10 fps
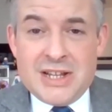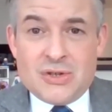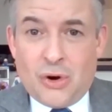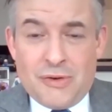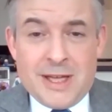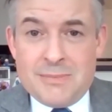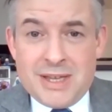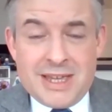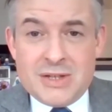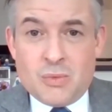to any Tory
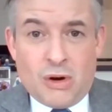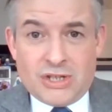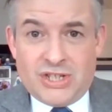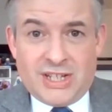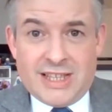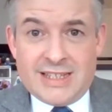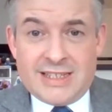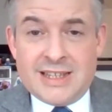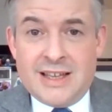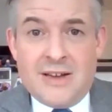MPs watching
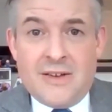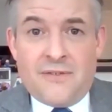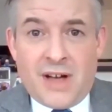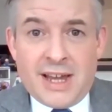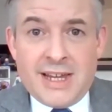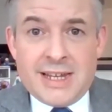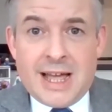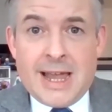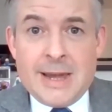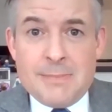this, find
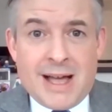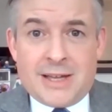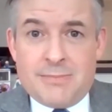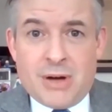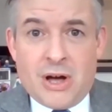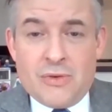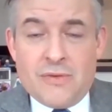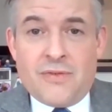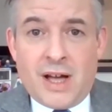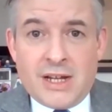a
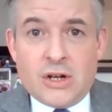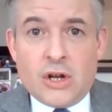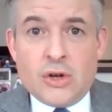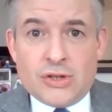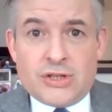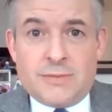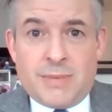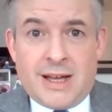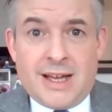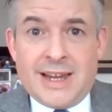backbone, find your
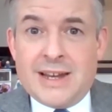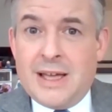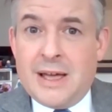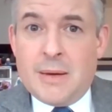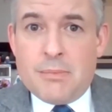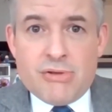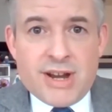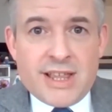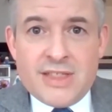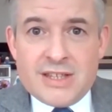spine,
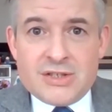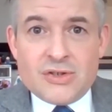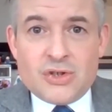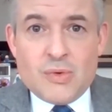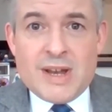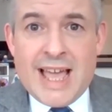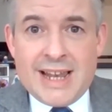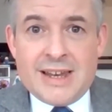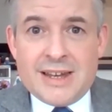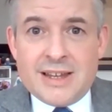bring this to an
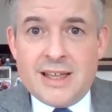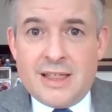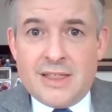end.